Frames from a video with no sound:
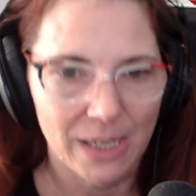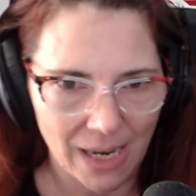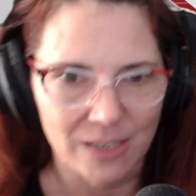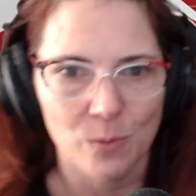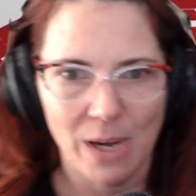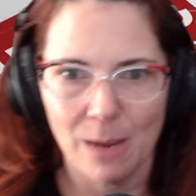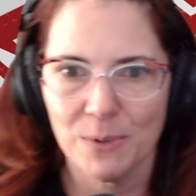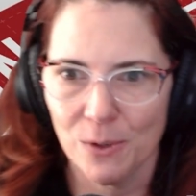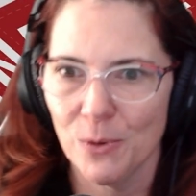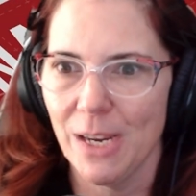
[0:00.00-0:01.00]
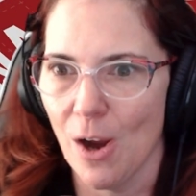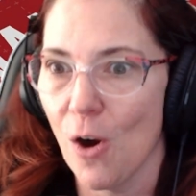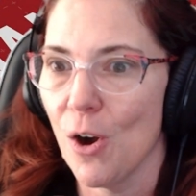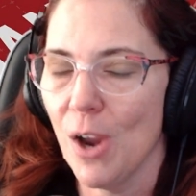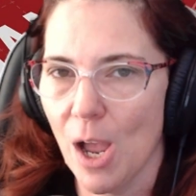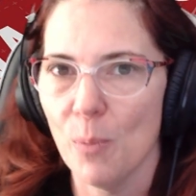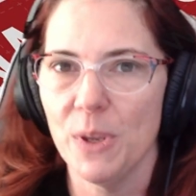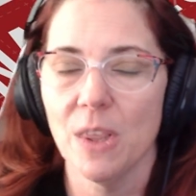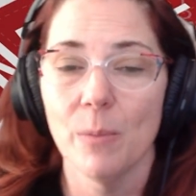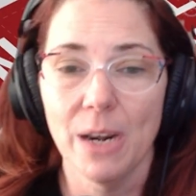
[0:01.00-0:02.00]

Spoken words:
Yes, we absolutely are helping them.